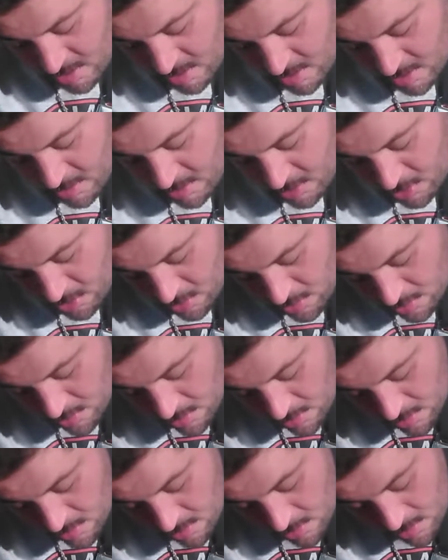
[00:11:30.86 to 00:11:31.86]
and
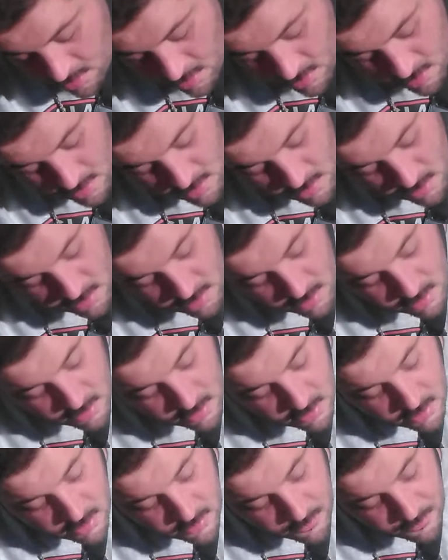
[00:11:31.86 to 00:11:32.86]
your
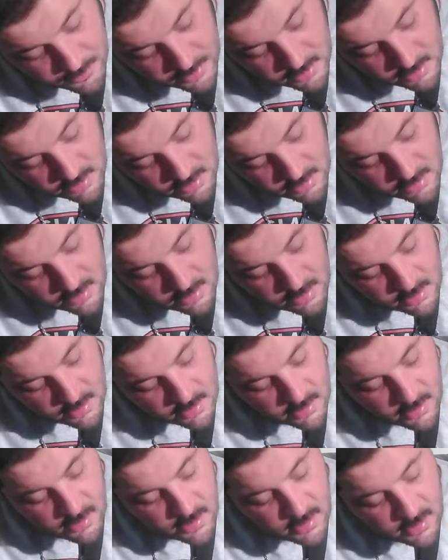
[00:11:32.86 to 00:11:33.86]
B
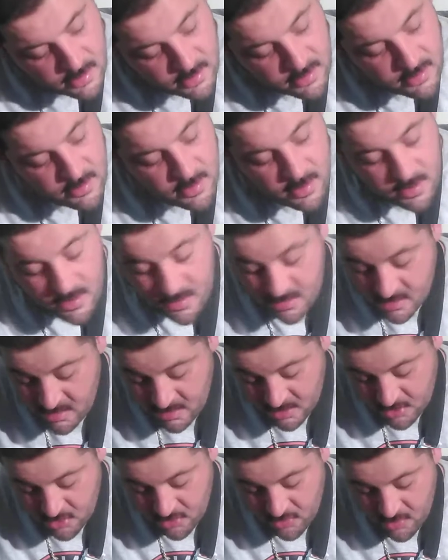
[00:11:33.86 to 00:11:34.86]
on a
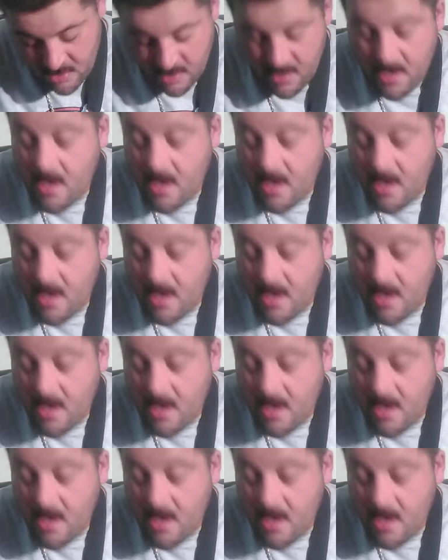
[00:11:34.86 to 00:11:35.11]
6-string,